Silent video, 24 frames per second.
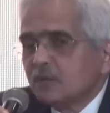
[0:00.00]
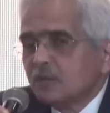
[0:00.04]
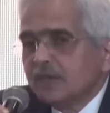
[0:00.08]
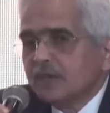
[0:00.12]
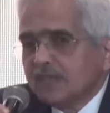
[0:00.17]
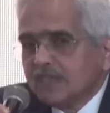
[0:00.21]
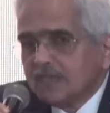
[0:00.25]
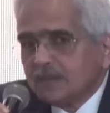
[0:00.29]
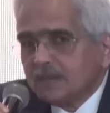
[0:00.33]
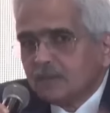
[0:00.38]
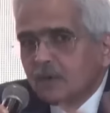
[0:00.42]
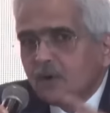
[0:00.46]

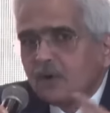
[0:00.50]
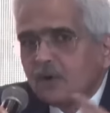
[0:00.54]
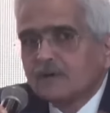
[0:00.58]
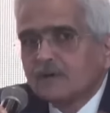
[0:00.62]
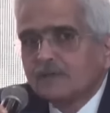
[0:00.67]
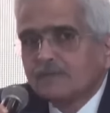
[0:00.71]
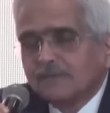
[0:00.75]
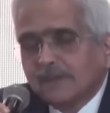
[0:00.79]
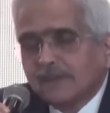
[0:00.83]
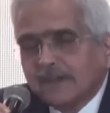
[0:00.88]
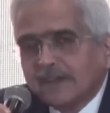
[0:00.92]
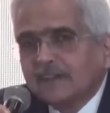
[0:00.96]
We keep
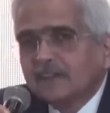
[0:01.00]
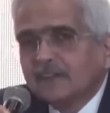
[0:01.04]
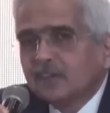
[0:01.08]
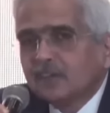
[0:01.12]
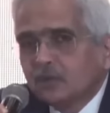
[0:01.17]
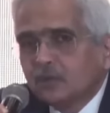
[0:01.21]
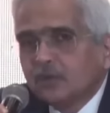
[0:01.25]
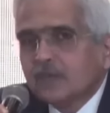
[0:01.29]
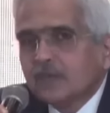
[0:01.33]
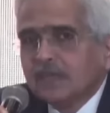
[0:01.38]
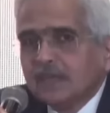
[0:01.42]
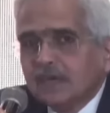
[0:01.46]
on
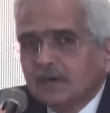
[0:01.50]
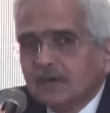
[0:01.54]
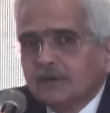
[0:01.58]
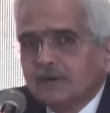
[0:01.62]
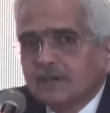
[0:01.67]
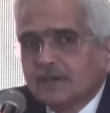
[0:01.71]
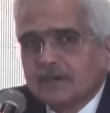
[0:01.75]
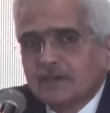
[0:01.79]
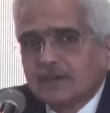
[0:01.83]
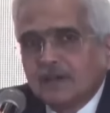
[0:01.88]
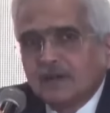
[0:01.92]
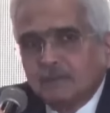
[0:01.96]
fine-tuning
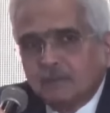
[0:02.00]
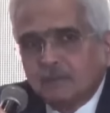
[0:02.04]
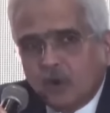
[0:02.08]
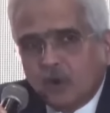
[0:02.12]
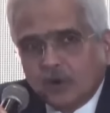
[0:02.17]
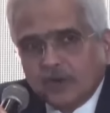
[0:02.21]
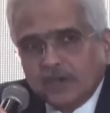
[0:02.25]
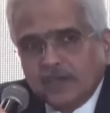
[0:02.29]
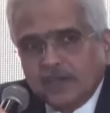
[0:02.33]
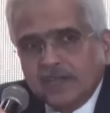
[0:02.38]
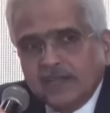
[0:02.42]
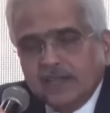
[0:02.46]
our
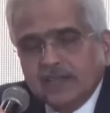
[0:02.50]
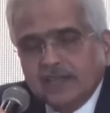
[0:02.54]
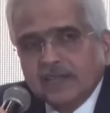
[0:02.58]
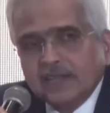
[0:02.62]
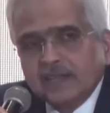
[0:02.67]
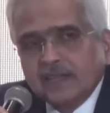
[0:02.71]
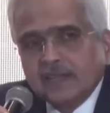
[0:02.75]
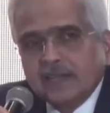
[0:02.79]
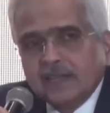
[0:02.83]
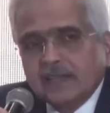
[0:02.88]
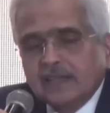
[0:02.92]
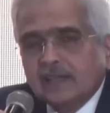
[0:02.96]
model.
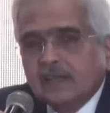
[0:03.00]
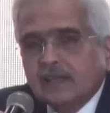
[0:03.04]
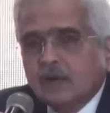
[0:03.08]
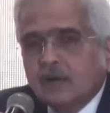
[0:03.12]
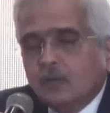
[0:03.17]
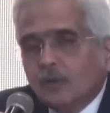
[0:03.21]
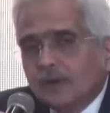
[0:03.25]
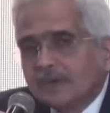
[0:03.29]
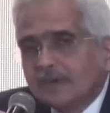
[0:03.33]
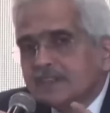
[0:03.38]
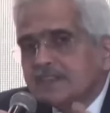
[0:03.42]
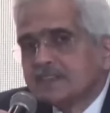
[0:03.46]

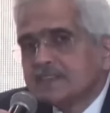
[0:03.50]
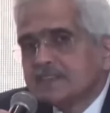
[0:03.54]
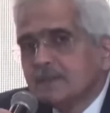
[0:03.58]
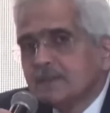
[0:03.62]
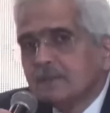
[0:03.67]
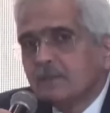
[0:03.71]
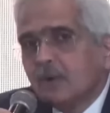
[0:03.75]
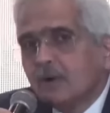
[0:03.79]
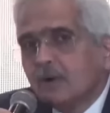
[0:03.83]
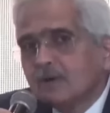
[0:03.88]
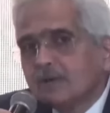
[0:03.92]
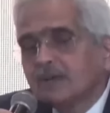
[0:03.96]
What is
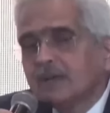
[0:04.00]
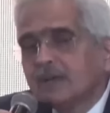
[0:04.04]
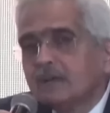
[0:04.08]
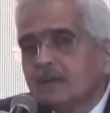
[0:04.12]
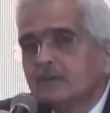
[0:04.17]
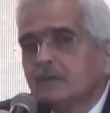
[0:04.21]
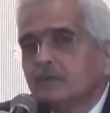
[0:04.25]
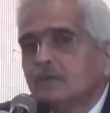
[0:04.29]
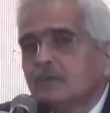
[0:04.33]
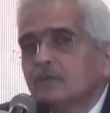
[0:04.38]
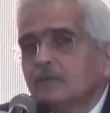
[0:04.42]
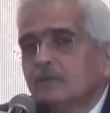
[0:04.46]

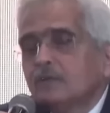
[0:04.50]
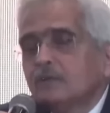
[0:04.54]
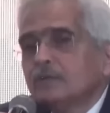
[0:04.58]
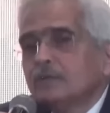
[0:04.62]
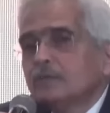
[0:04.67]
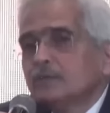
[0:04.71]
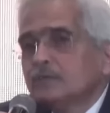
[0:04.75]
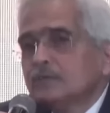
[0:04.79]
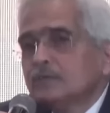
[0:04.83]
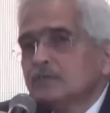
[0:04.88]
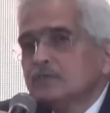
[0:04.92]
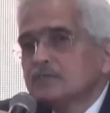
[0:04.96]
important
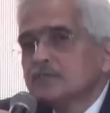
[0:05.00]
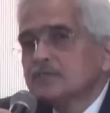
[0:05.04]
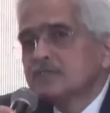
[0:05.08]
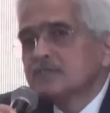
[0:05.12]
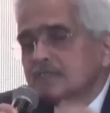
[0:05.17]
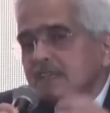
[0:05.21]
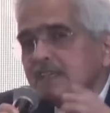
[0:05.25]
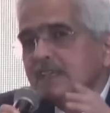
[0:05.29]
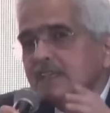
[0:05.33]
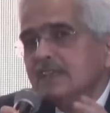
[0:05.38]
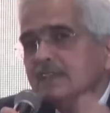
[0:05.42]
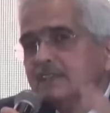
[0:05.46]
to
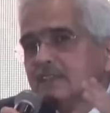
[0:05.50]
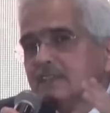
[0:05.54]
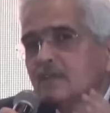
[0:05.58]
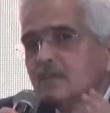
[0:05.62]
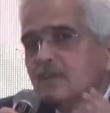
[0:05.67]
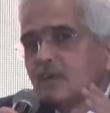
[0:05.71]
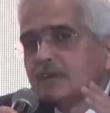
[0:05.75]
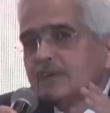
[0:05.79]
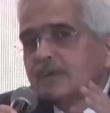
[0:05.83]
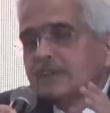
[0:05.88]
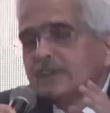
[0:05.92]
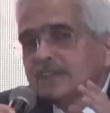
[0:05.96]
see in the
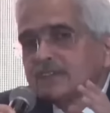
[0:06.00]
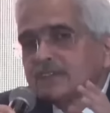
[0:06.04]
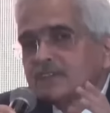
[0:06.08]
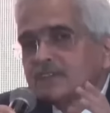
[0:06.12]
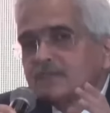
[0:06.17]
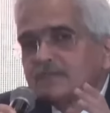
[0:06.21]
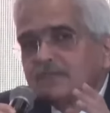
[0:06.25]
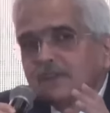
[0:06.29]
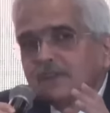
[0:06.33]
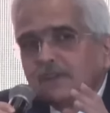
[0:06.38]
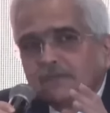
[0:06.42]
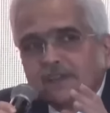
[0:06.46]
context
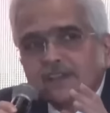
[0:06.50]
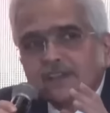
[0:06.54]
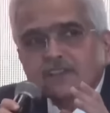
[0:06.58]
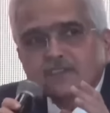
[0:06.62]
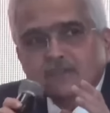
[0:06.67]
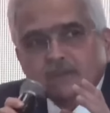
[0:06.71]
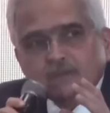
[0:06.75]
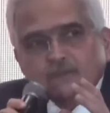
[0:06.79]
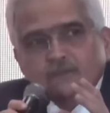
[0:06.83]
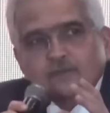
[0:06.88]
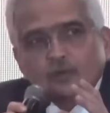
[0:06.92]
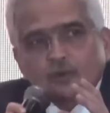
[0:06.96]
of
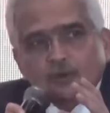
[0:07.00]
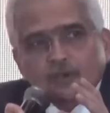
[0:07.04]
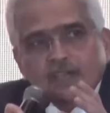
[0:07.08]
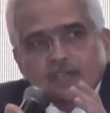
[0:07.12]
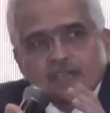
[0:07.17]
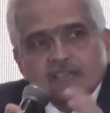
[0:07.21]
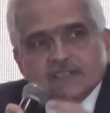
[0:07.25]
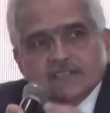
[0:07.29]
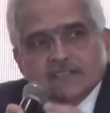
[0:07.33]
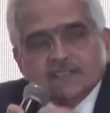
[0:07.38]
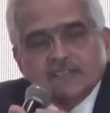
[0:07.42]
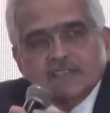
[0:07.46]
inflation
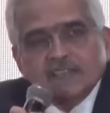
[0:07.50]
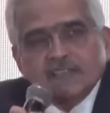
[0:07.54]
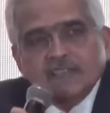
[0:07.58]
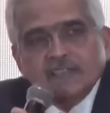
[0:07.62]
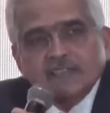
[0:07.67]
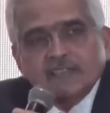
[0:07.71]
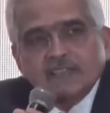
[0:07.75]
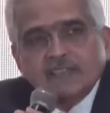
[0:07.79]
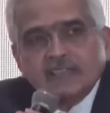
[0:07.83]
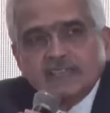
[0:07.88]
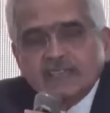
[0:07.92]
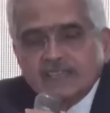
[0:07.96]

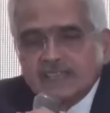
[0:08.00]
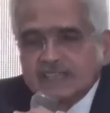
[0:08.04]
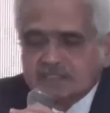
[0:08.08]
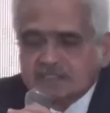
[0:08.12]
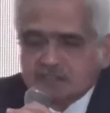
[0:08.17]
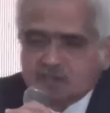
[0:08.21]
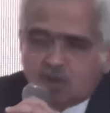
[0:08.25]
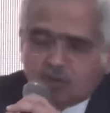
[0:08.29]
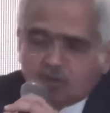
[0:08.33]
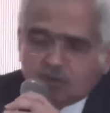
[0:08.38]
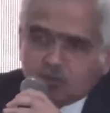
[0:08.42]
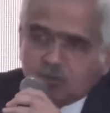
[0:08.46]
forecasting
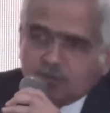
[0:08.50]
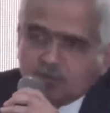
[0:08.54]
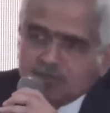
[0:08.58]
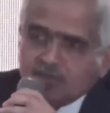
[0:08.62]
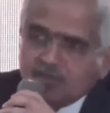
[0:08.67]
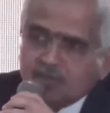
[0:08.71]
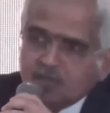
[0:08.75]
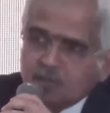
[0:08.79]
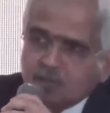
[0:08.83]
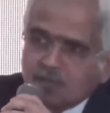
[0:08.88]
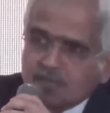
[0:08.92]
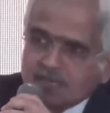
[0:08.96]
is not
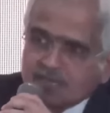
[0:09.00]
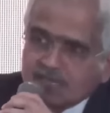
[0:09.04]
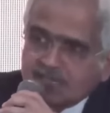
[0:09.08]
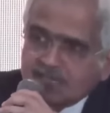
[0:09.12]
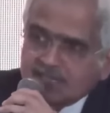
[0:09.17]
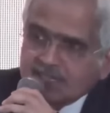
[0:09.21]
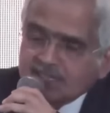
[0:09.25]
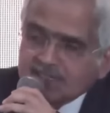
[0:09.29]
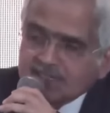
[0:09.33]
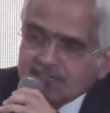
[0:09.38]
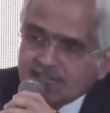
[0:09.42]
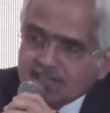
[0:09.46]
whether you are
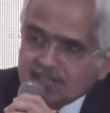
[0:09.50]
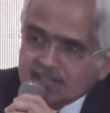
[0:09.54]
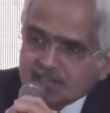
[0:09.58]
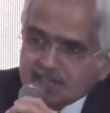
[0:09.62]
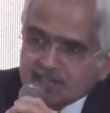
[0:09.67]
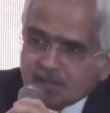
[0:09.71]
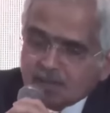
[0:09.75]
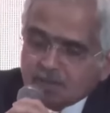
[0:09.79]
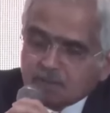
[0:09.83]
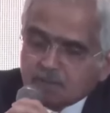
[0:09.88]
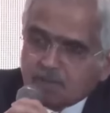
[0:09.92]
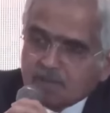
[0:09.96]
getting that
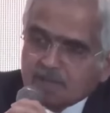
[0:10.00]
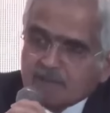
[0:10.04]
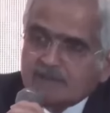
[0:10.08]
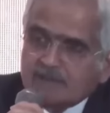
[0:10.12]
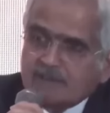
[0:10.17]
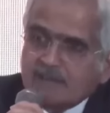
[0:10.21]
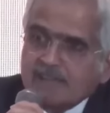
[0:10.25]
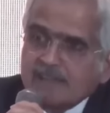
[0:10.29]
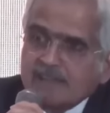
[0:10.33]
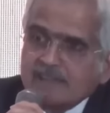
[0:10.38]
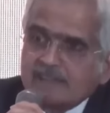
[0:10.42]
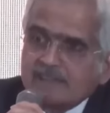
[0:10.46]
number
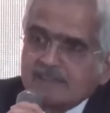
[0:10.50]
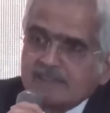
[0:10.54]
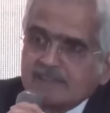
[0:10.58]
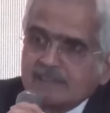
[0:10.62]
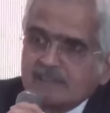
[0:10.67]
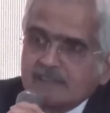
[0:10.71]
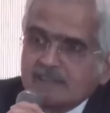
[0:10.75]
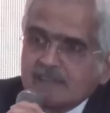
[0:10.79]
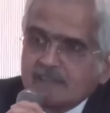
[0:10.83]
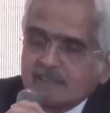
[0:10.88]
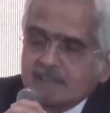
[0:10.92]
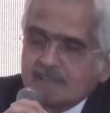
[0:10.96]
right.